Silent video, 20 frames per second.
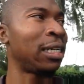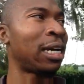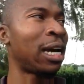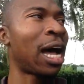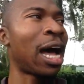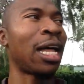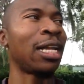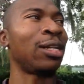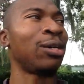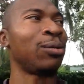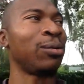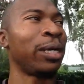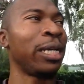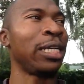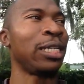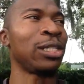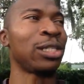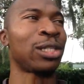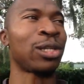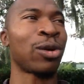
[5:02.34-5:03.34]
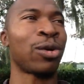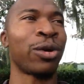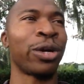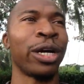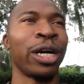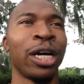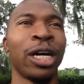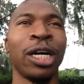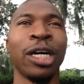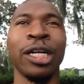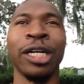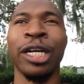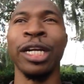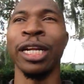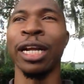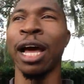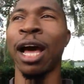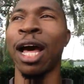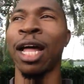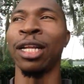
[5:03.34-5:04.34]
Halloween story, a haunted
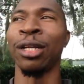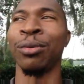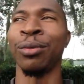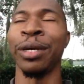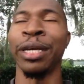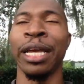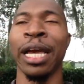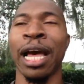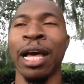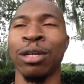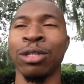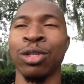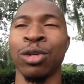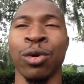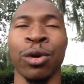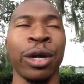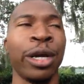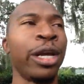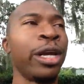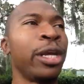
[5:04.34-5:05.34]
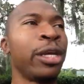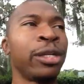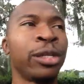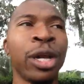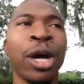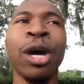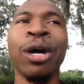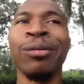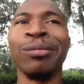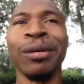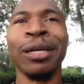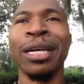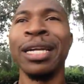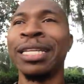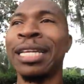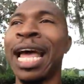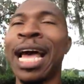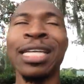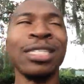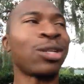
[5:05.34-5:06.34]
Halloween house story. No,
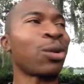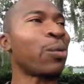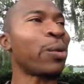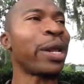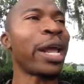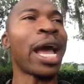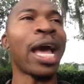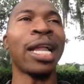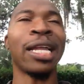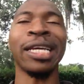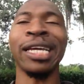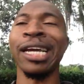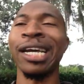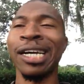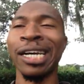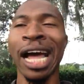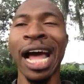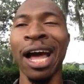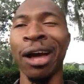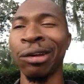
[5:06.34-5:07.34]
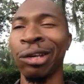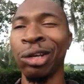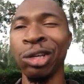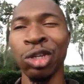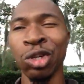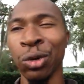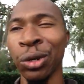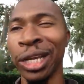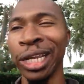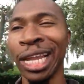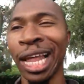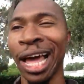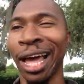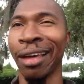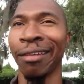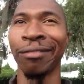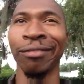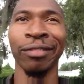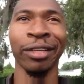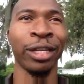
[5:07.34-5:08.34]
that's the reality of how you treat life.
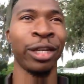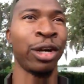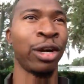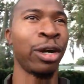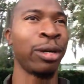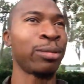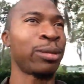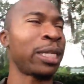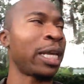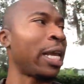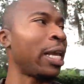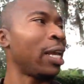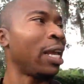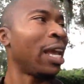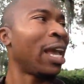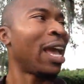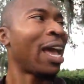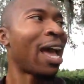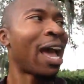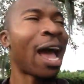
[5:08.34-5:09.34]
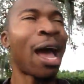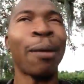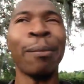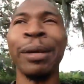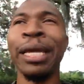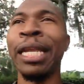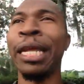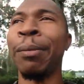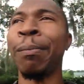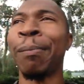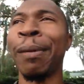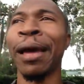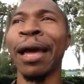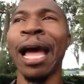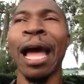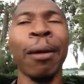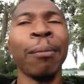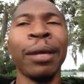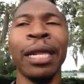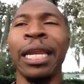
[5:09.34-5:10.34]
You know what I'm saying? How many
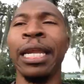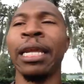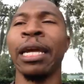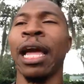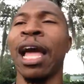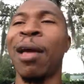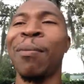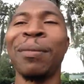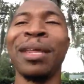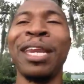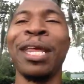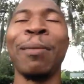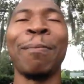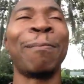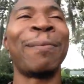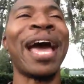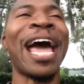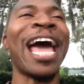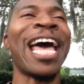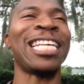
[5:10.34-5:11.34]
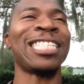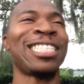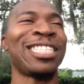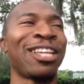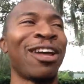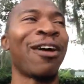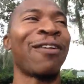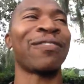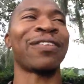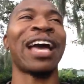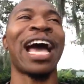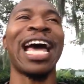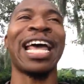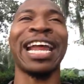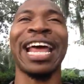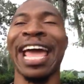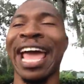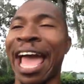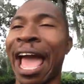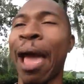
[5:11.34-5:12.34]
bad stuff
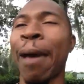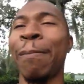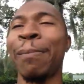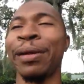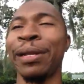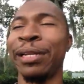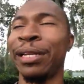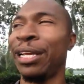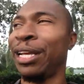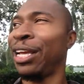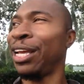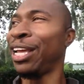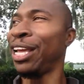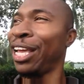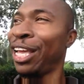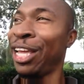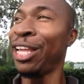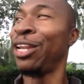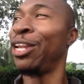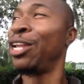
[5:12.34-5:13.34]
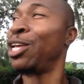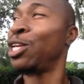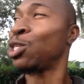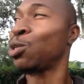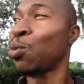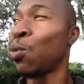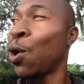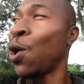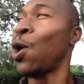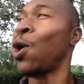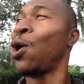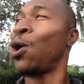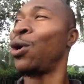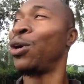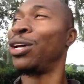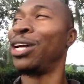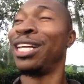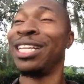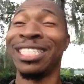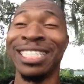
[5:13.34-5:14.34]
gotta happen in this world
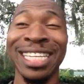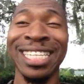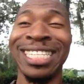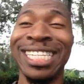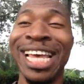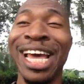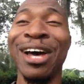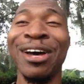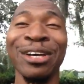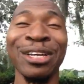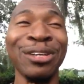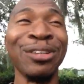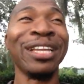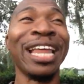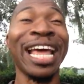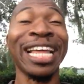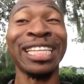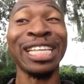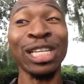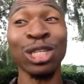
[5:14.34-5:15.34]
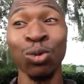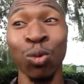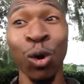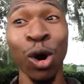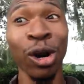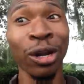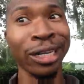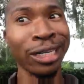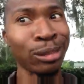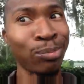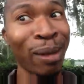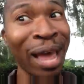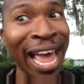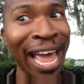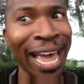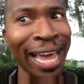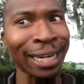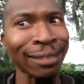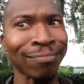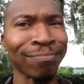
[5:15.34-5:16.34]
to tell you that this world is
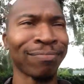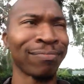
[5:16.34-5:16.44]
bad?